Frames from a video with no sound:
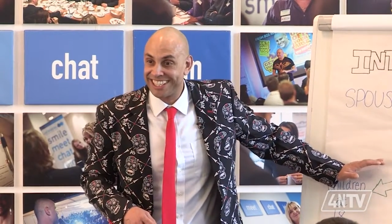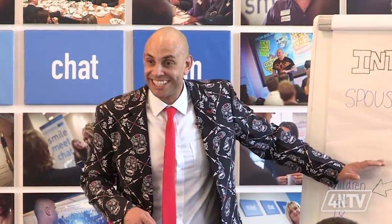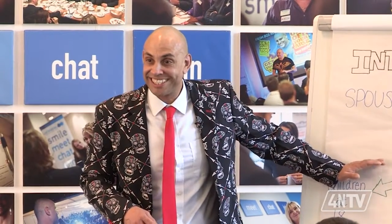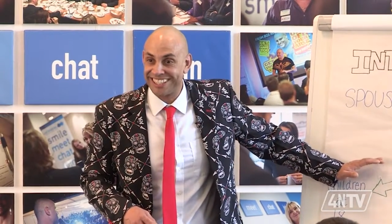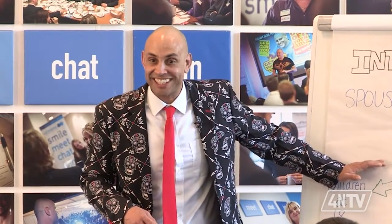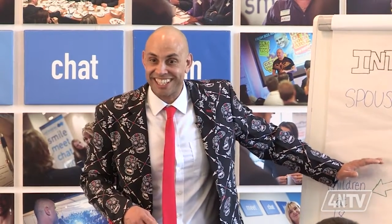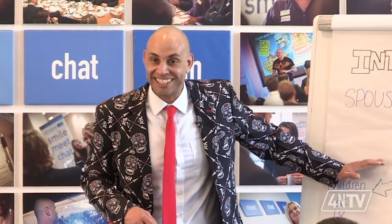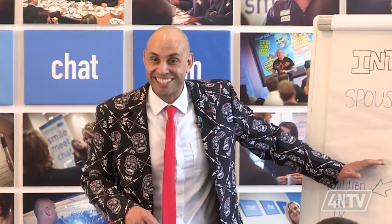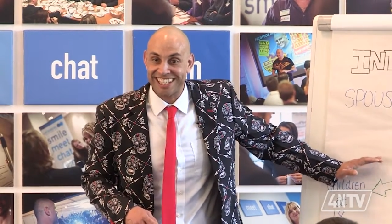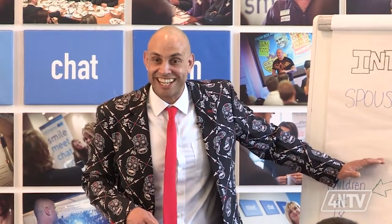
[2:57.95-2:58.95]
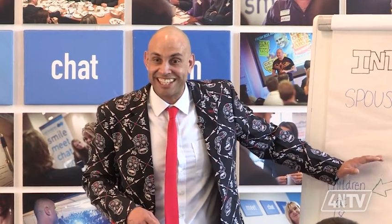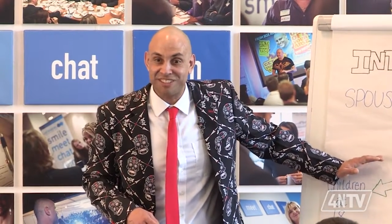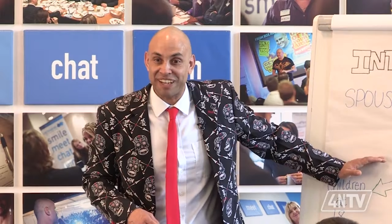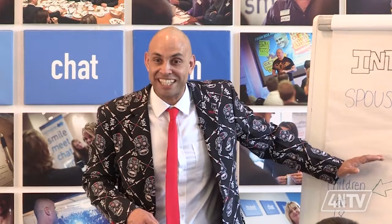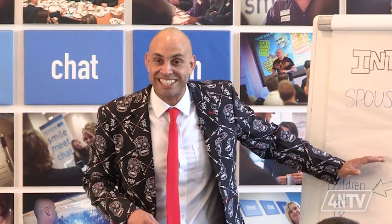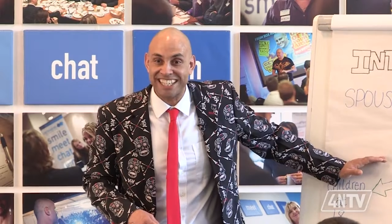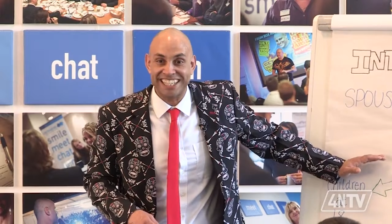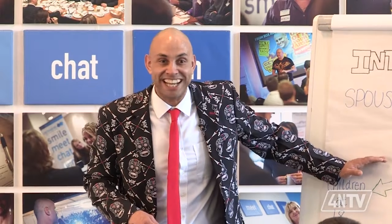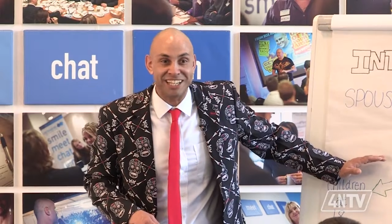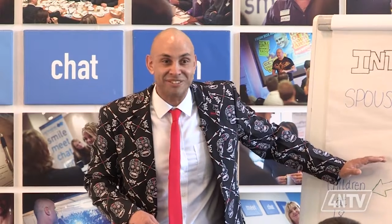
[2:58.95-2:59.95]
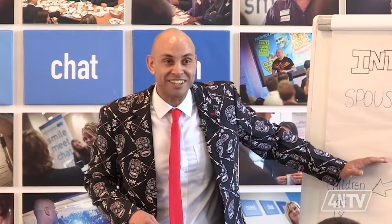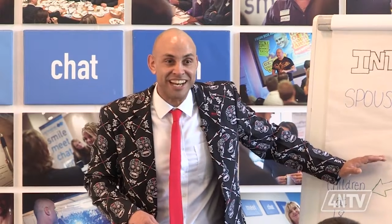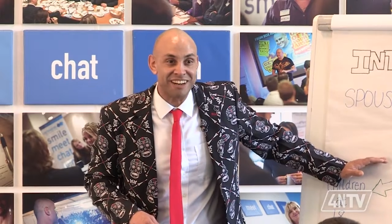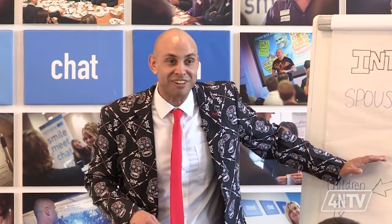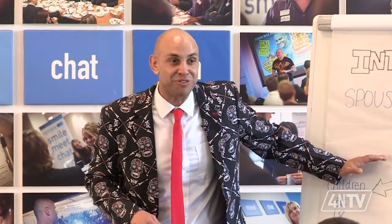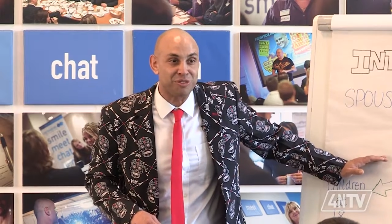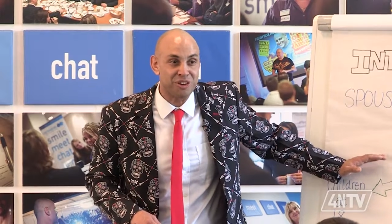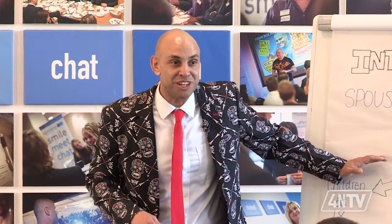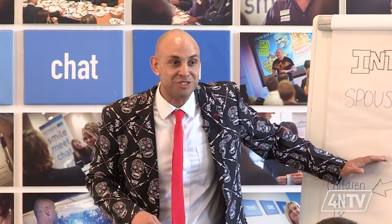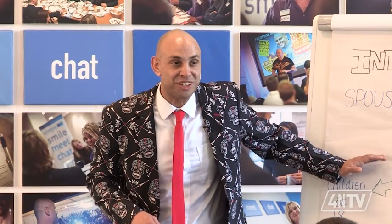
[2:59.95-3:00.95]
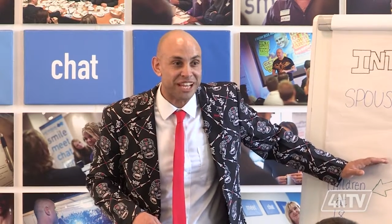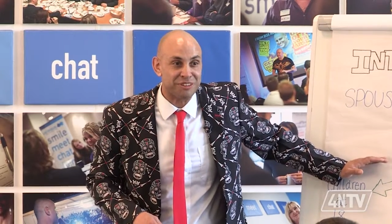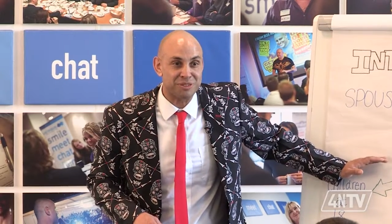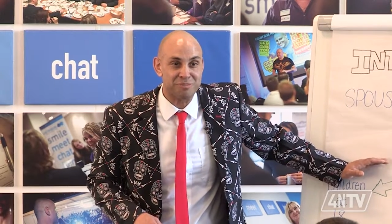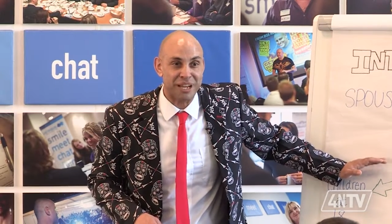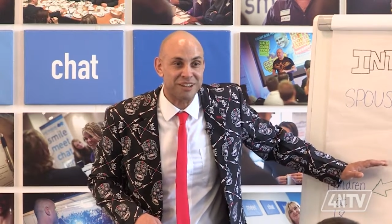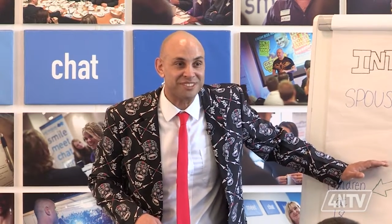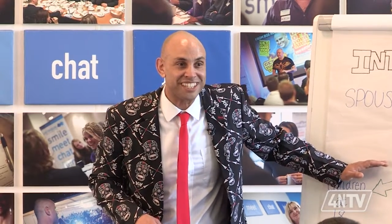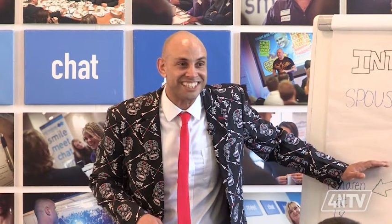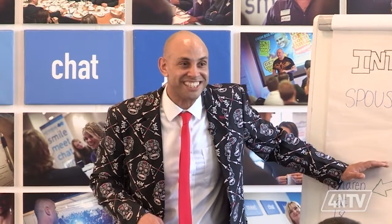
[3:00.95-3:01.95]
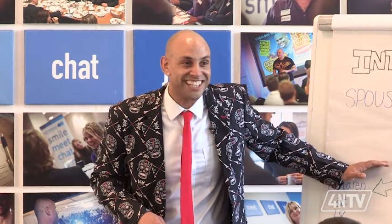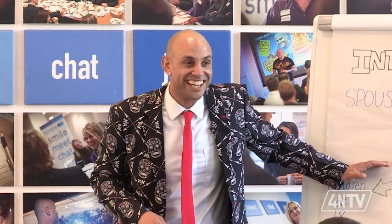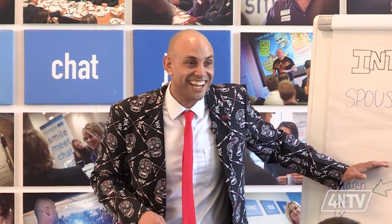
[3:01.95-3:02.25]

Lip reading: his young kids. And at the age of 18, they're going to inherit £400,000 each.